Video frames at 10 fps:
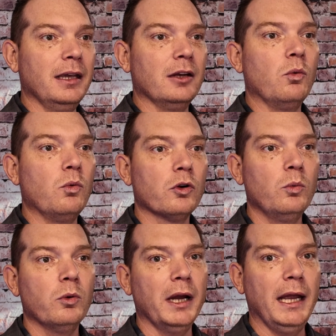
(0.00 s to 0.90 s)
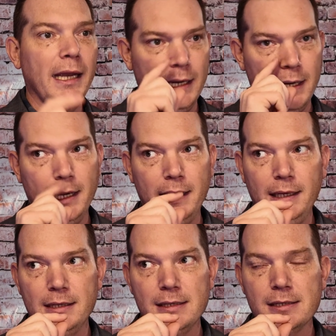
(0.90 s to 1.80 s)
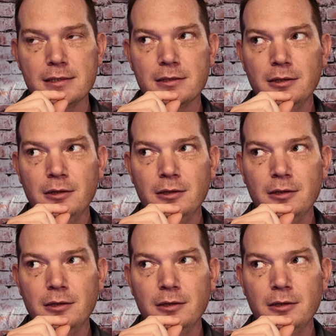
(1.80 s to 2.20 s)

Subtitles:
in a world where AI is,